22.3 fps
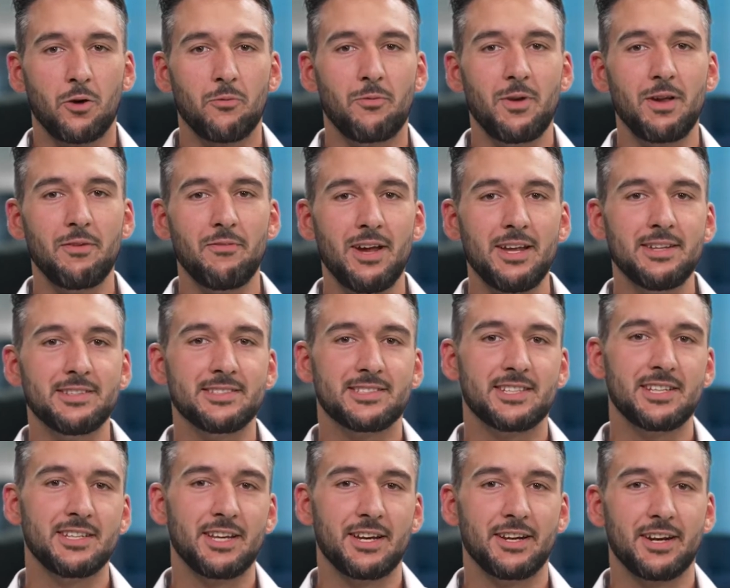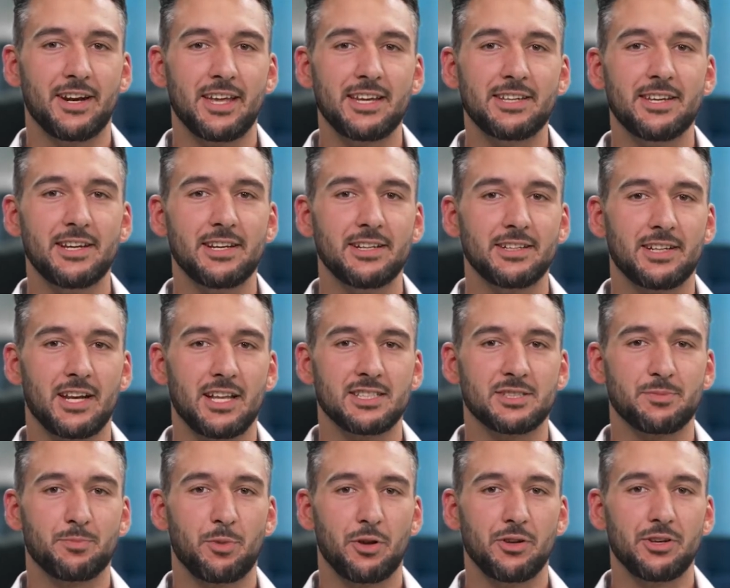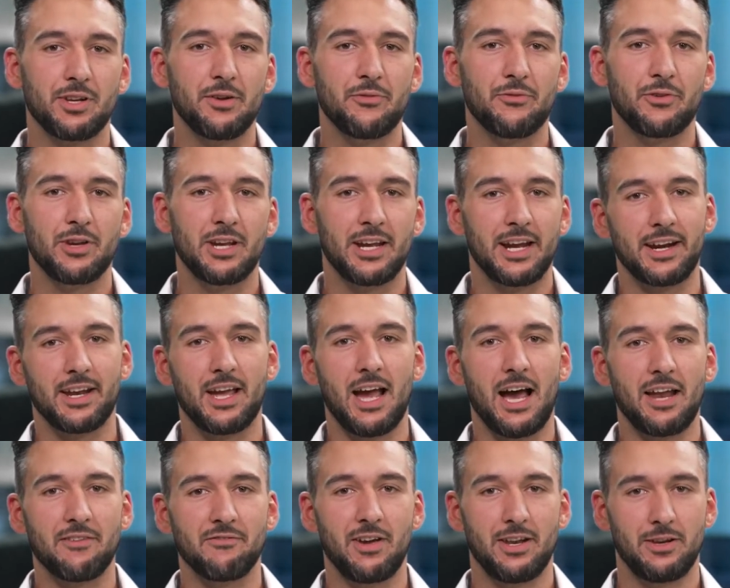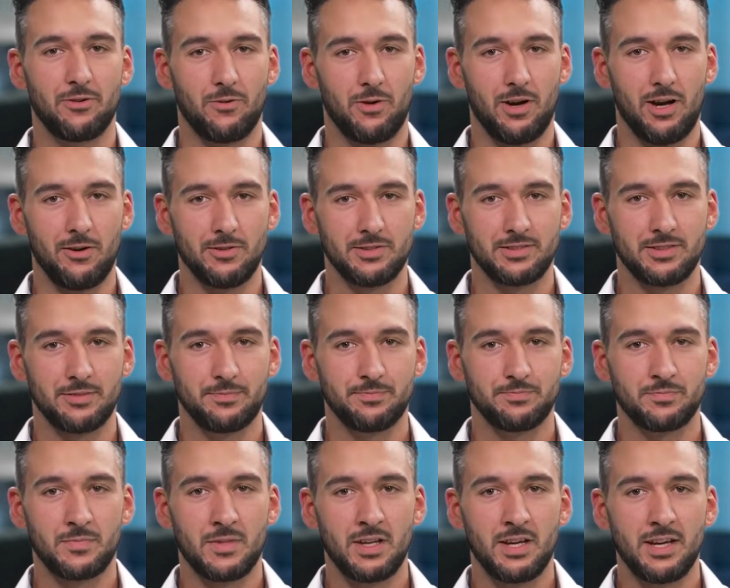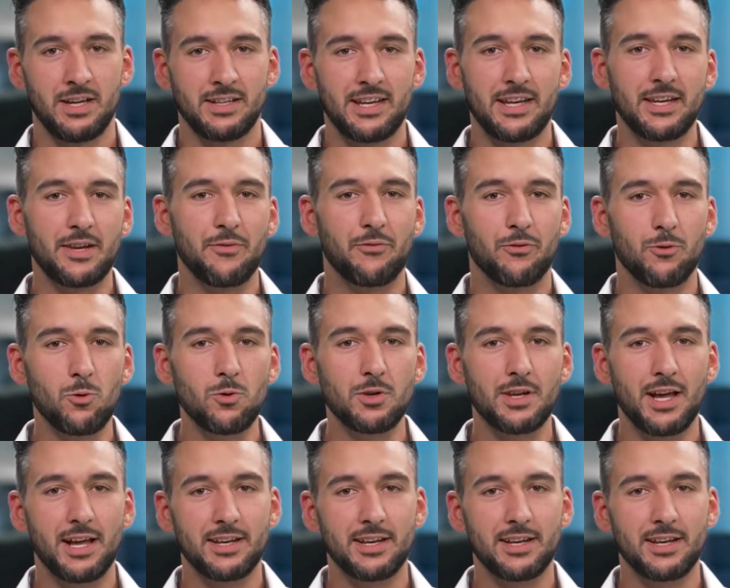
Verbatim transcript: But how can you select the right transponder for your use case? After